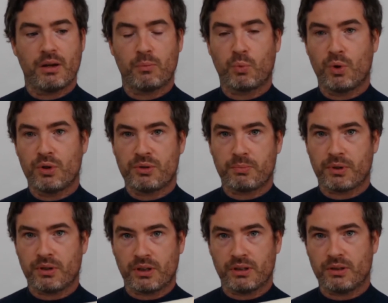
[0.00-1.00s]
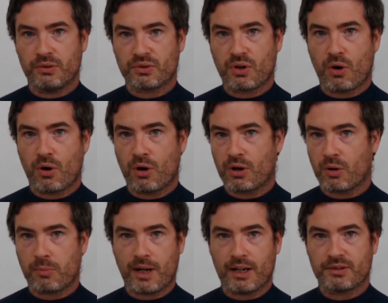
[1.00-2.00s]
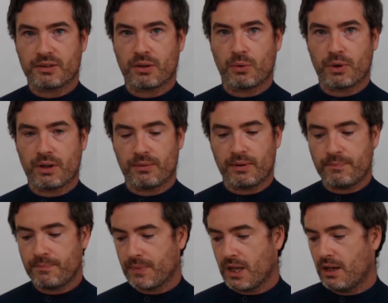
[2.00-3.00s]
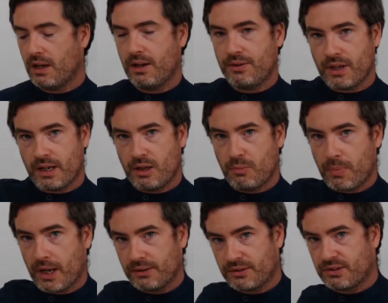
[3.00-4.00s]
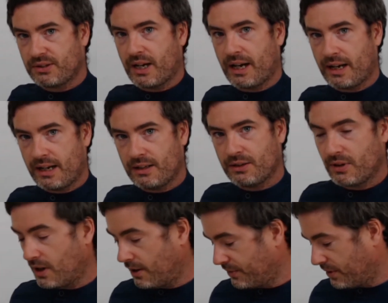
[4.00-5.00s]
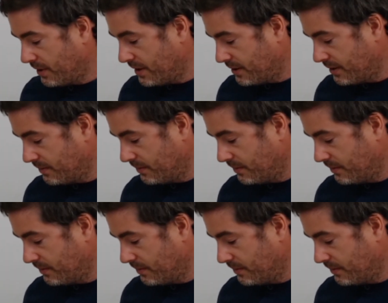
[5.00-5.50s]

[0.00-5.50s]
wood, but you could use cork or plastic or whatever. Then you bounce that end off the ground.